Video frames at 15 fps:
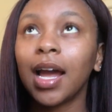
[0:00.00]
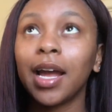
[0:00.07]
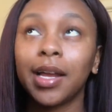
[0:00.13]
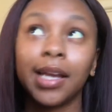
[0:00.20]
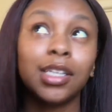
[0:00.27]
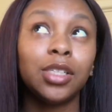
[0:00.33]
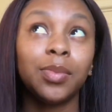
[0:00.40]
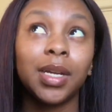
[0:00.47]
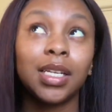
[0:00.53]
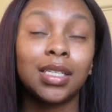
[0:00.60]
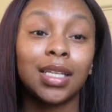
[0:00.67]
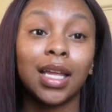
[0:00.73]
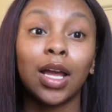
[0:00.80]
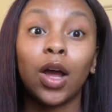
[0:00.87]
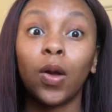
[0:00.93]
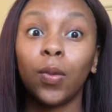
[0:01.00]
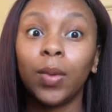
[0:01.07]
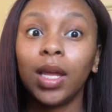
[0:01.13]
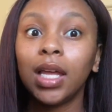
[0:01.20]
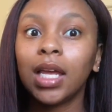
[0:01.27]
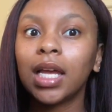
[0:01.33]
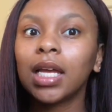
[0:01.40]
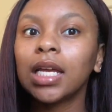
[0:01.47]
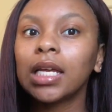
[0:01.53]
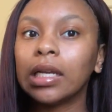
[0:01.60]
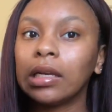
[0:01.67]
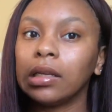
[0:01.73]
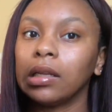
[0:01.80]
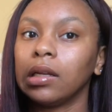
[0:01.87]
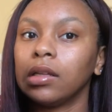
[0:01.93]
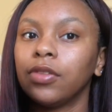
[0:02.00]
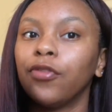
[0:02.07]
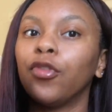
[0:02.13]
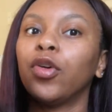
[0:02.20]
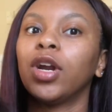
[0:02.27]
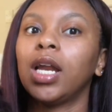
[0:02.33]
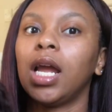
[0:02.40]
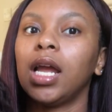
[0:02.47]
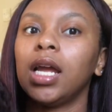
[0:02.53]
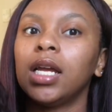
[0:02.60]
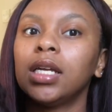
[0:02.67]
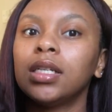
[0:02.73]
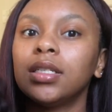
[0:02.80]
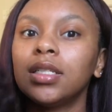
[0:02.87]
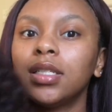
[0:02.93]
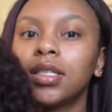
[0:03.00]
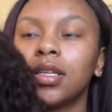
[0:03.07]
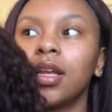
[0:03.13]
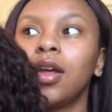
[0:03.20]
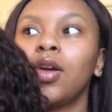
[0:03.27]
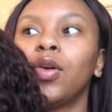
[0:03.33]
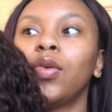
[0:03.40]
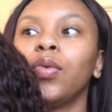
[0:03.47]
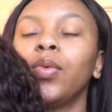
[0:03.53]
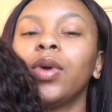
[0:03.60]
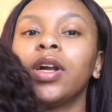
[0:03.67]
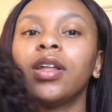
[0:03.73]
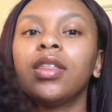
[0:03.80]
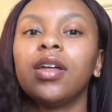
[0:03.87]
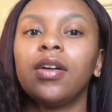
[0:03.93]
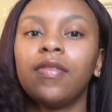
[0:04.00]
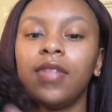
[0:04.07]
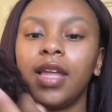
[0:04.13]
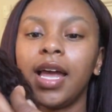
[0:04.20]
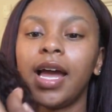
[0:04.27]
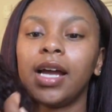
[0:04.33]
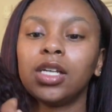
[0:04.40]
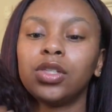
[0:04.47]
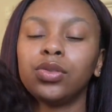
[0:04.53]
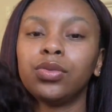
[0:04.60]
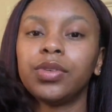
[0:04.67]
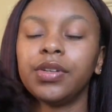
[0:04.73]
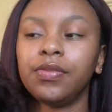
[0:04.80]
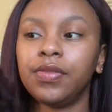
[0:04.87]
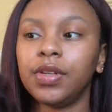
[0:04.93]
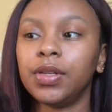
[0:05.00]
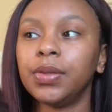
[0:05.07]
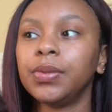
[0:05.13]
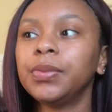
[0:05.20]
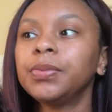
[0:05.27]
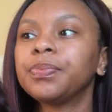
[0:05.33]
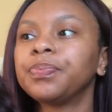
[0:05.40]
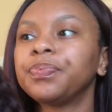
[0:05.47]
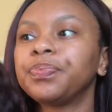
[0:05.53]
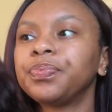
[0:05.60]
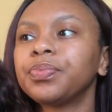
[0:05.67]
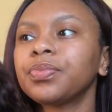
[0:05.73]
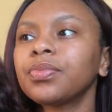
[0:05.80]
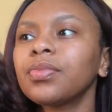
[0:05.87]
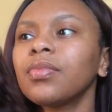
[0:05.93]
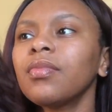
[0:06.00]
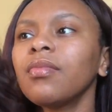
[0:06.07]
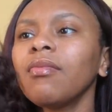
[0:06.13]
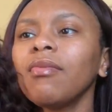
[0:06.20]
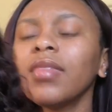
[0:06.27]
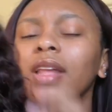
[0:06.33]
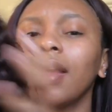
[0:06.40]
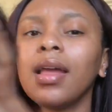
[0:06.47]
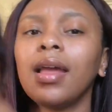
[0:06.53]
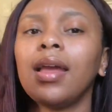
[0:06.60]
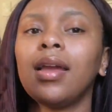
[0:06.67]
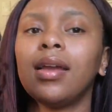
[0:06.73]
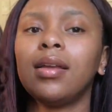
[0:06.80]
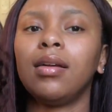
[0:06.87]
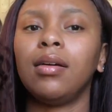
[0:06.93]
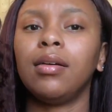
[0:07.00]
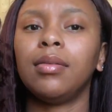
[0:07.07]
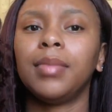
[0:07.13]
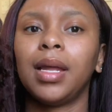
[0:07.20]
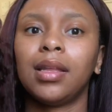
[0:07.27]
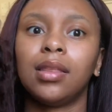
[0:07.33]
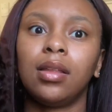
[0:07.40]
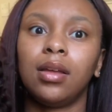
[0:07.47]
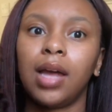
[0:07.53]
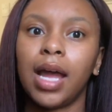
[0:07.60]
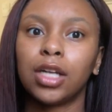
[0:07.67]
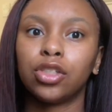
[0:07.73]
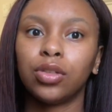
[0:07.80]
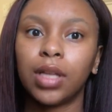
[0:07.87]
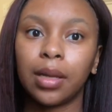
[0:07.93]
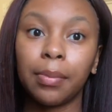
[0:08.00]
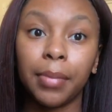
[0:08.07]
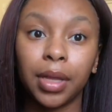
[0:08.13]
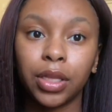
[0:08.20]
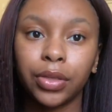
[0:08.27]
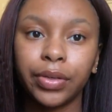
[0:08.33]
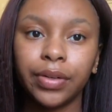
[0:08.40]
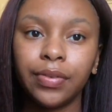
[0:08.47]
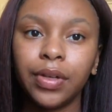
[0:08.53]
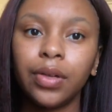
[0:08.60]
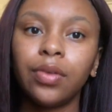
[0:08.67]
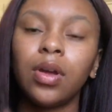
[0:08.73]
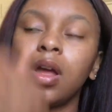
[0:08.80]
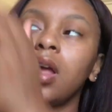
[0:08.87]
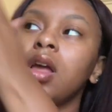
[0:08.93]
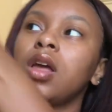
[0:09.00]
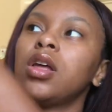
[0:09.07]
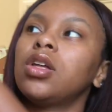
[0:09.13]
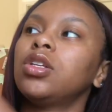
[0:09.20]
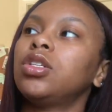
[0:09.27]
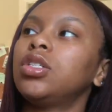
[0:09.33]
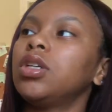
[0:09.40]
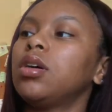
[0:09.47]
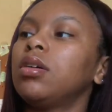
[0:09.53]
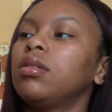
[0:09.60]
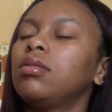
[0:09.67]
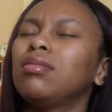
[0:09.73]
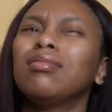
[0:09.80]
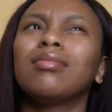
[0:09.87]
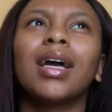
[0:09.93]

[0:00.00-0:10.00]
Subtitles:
like a week and like 4 days worth of the actual review and like the actual like month review. So